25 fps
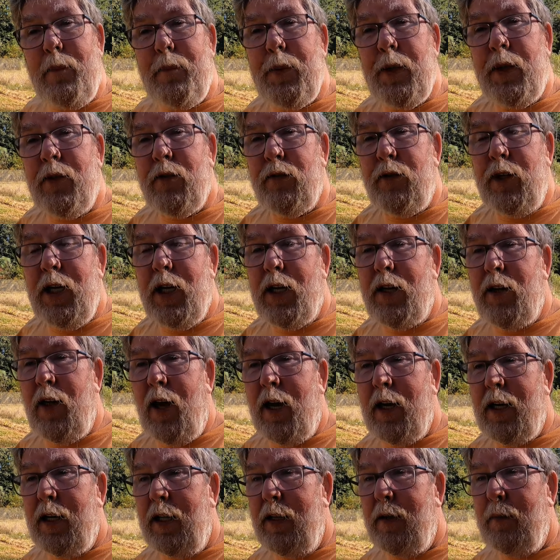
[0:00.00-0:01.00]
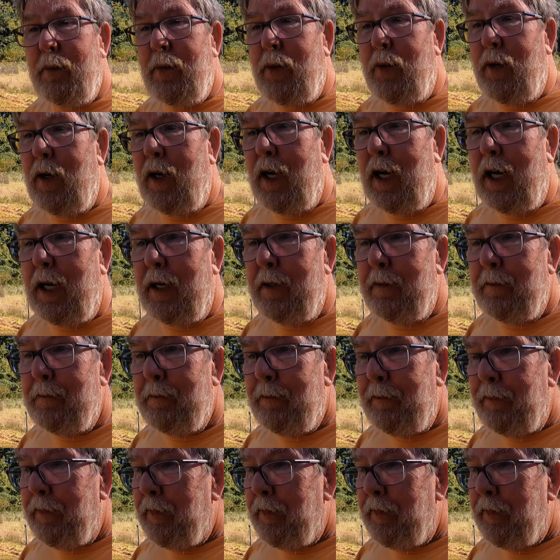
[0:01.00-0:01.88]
up at 3 o'clock in the morning